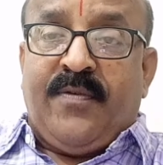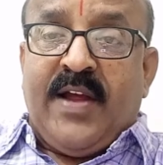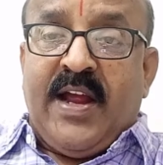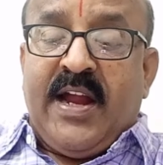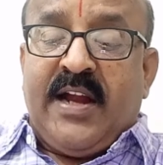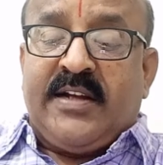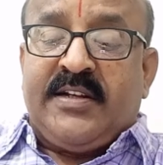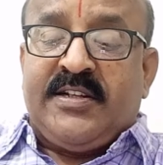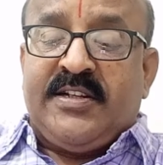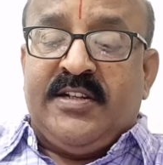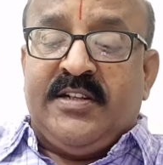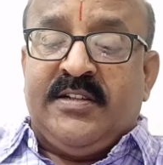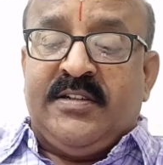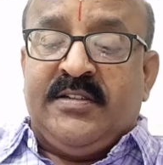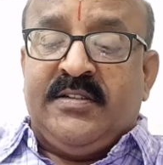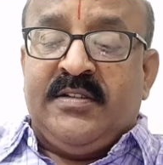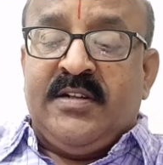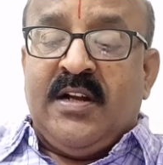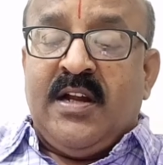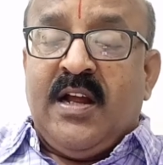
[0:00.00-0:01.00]

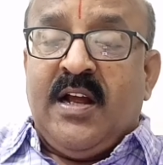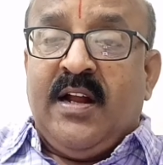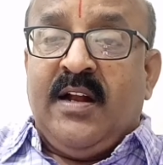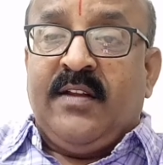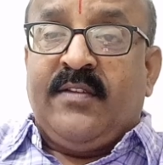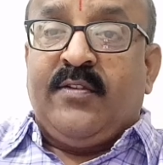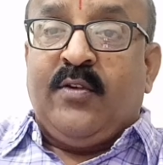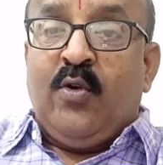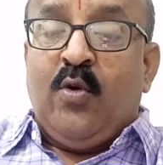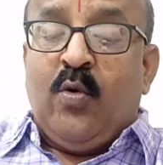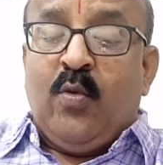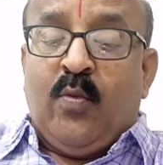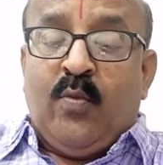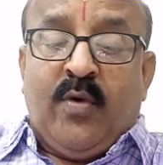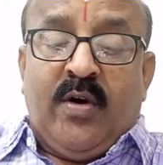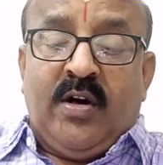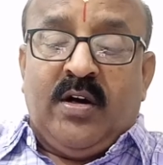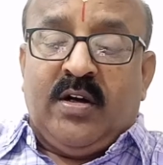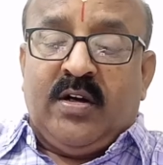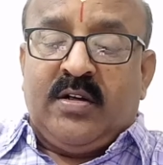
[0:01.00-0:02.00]
action as no
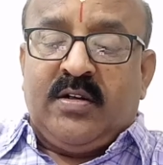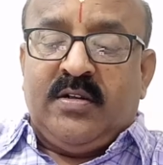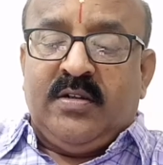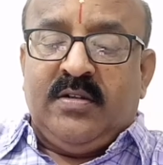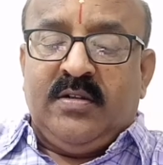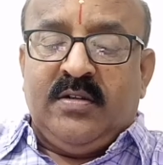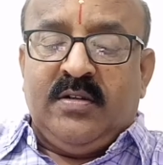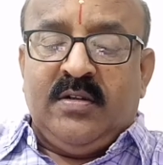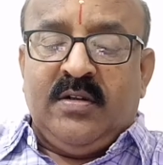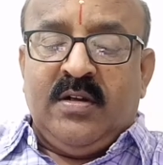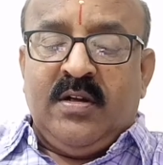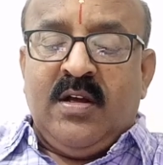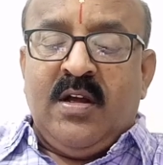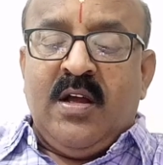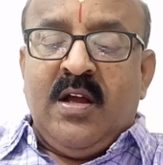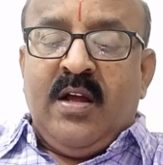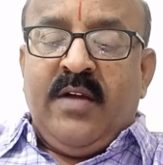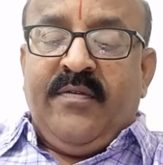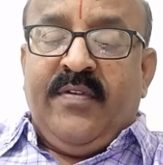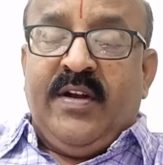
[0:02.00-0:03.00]
work,
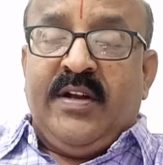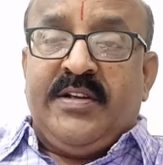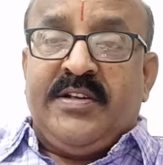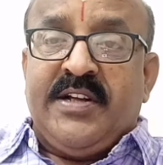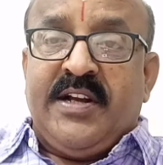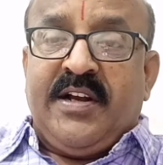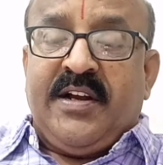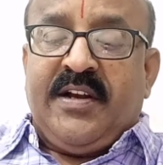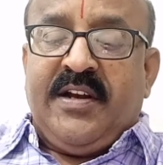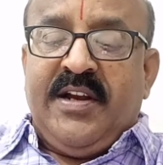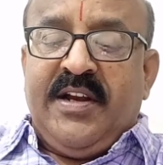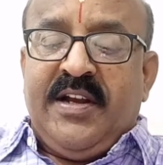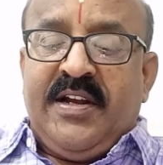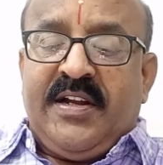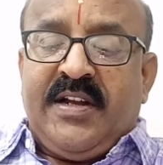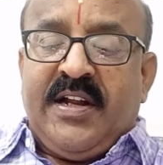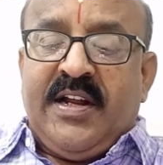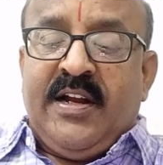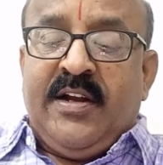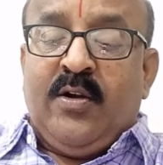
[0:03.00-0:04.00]
will generate
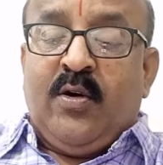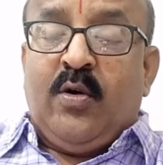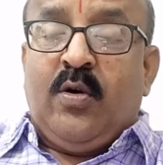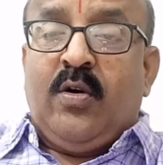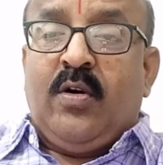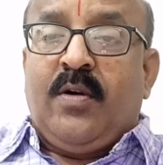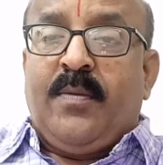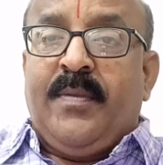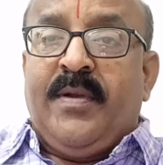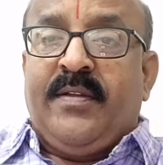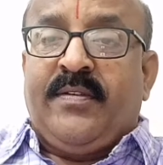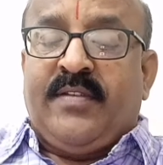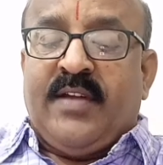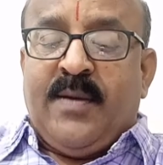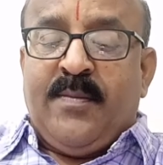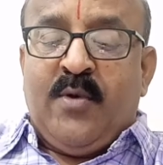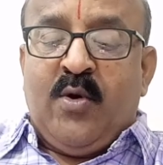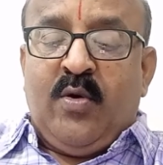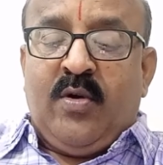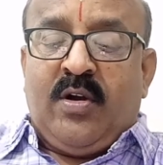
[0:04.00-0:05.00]
enormous
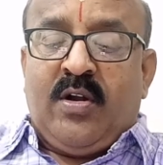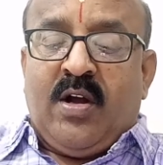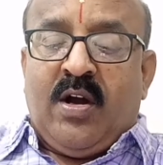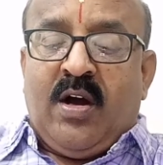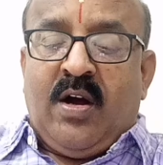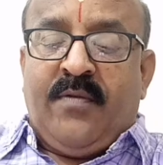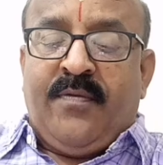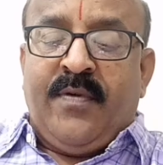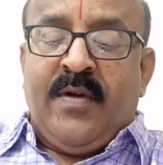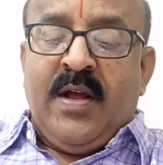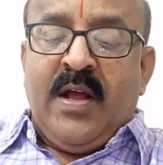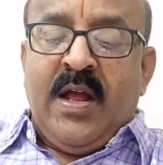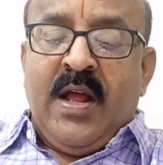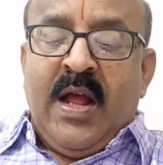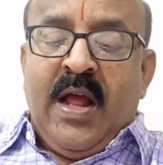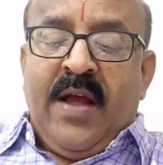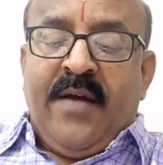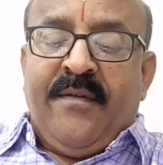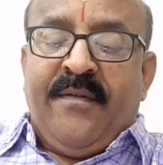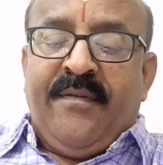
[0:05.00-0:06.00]
amount of
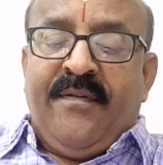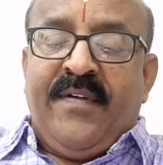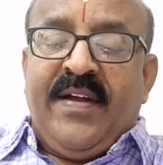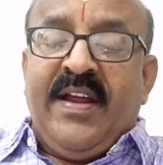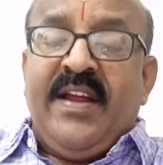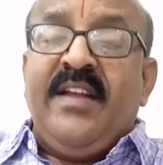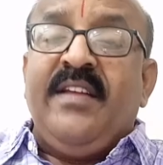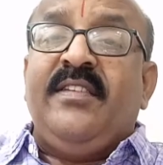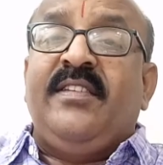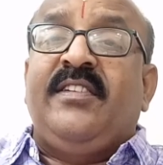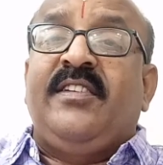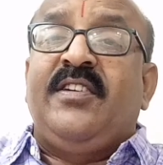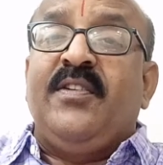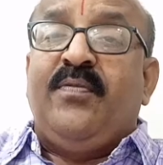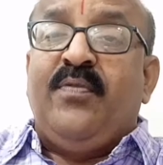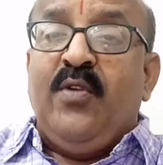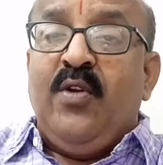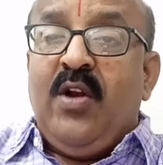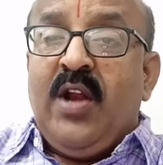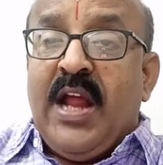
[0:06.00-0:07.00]

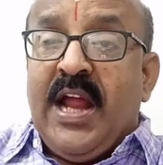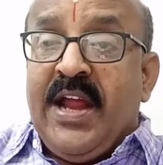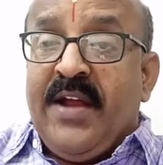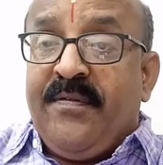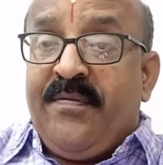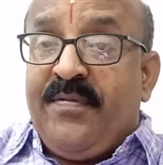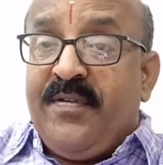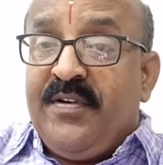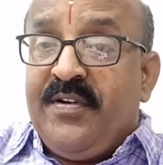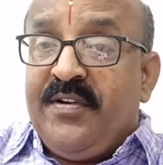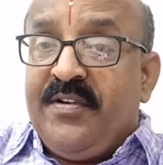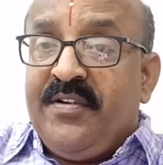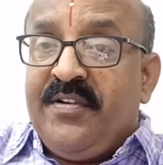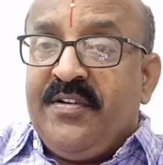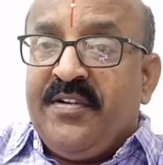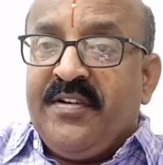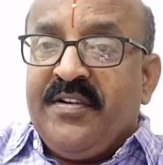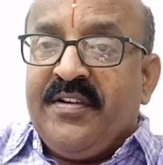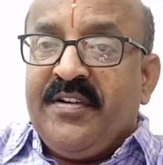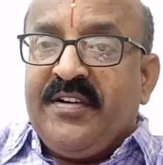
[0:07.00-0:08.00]
wasteful
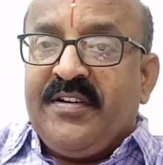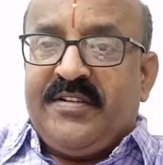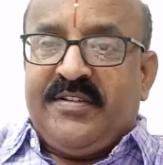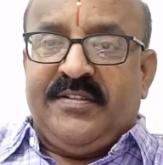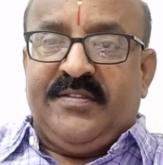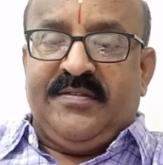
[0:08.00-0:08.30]
effort.